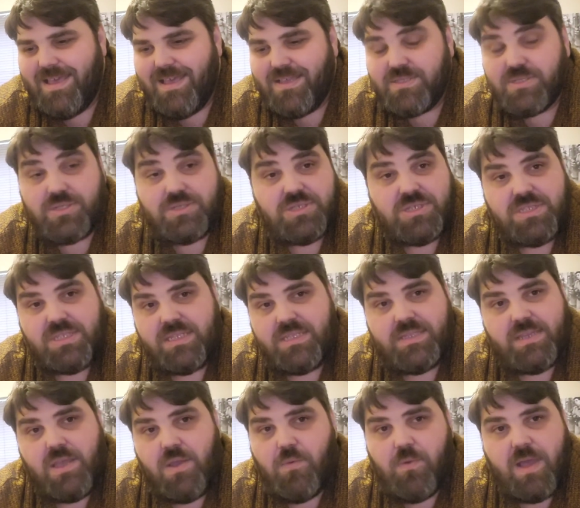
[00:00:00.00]
So she
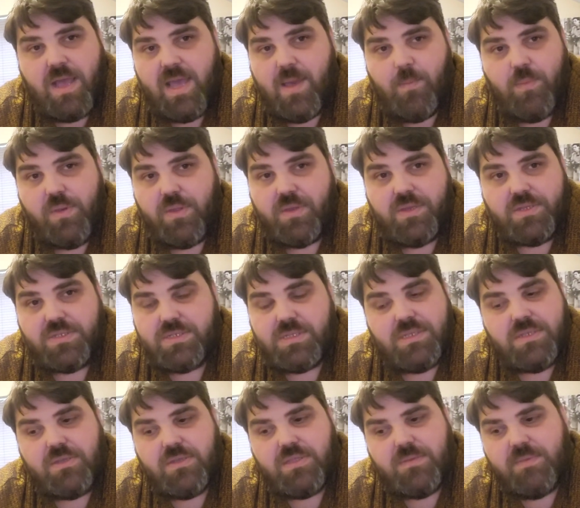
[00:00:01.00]
didn't know what happened. She
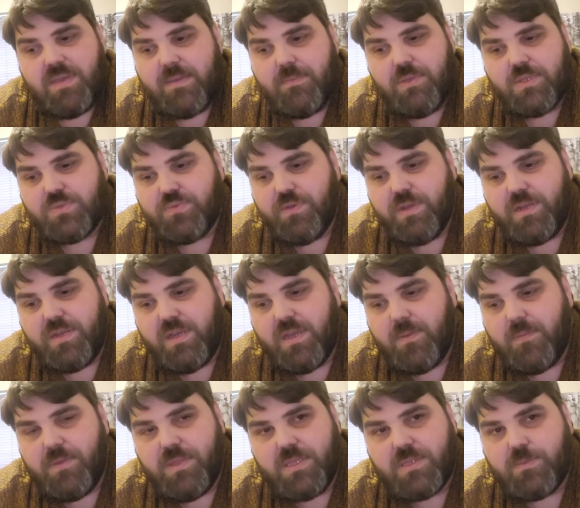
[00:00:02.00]
didn't know if the baby was
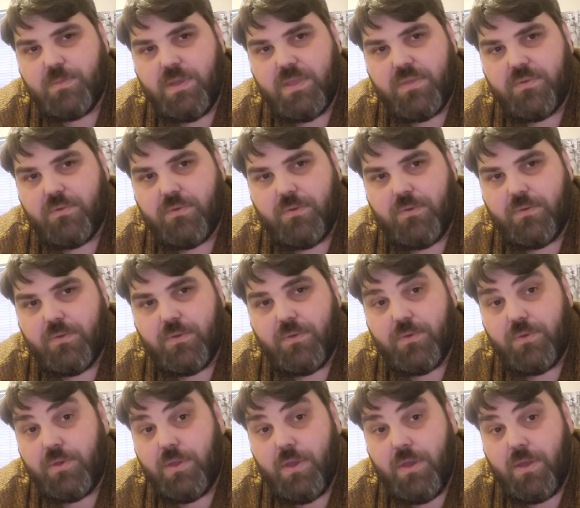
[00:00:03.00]
reunited with its mother or
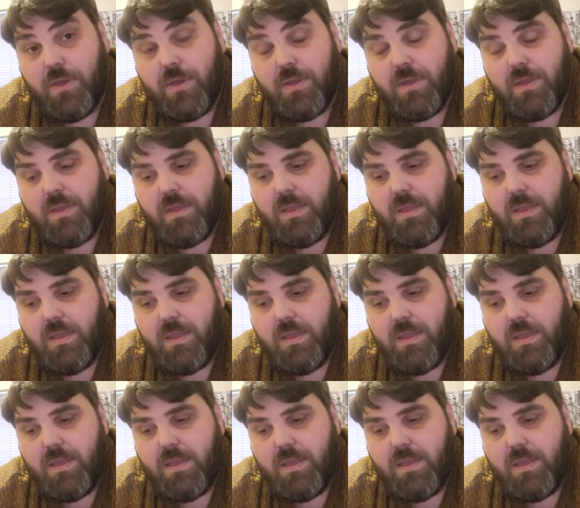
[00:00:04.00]
not.